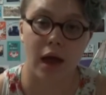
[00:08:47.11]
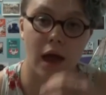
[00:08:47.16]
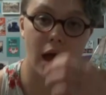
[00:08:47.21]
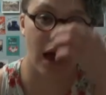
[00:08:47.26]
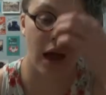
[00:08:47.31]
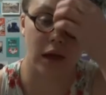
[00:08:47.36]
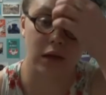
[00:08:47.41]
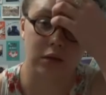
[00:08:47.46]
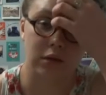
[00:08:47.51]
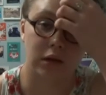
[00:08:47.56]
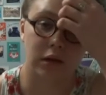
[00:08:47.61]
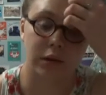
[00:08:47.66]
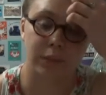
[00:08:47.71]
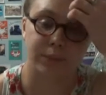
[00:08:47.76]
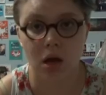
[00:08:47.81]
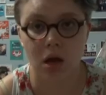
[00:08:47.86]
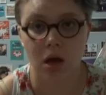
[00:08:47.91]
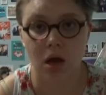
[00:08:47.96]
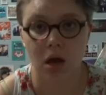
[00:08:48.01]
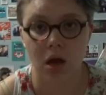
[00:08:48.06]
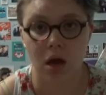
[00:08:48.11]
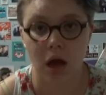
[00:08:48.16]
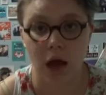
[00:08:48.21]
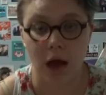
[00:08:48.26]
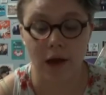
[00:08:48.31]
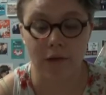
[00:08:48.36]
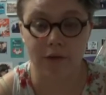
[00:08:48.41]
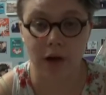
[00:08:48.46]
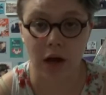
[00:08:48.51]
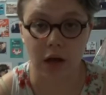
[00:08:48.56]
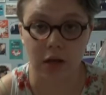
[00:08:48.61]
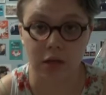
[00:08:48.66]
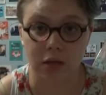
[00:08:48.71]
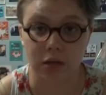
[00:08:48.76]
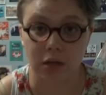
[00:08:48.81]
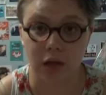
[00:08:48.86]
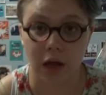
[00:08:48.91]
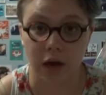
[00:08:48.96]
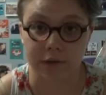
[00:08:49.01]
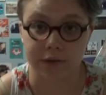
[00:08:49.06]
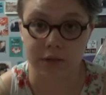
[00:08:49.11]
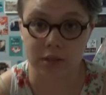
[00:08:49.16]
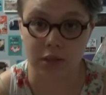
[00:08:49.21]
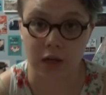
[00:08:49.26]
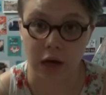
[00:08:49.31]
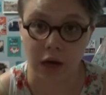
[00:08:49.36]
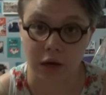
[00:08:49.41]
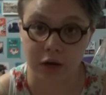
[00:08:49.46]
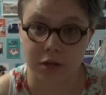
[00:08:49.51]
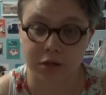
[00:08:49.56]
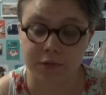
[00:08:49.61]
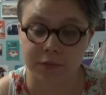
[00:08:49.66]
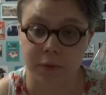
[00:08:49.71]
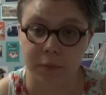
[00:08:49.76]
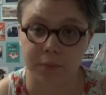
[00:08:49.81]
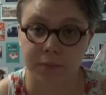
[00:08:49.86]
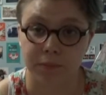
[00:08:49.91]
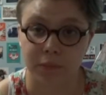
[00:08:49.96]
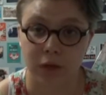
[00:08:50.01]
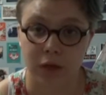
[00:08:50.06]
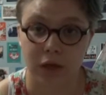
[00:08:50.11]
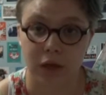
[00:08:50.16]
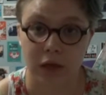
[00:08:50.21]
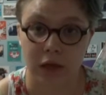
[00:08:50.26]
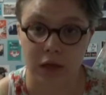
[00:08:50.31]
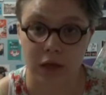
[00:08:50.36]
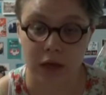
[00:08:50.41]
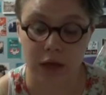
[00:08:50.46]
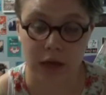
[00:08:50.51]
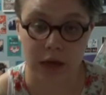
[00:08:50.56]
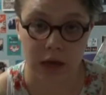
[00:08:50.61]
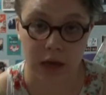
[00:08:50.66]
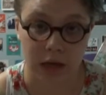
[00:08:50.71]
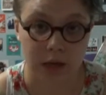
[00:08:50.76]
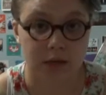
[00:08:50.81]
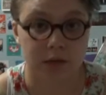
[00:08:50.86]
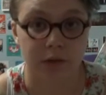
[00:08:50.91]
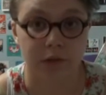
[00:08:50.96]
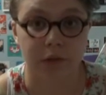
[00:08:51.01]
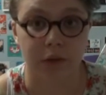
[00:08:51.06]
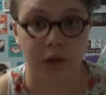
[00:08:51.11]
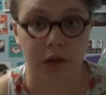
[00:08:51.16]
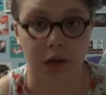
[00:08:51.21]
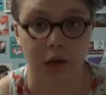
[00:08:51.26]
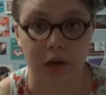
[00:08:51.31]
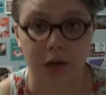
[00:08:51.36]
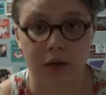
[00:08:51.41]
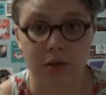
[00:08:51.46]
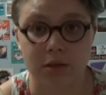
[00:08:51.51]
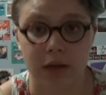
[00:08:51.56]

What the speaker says: And I've gotten a lot of stares from kids over the years,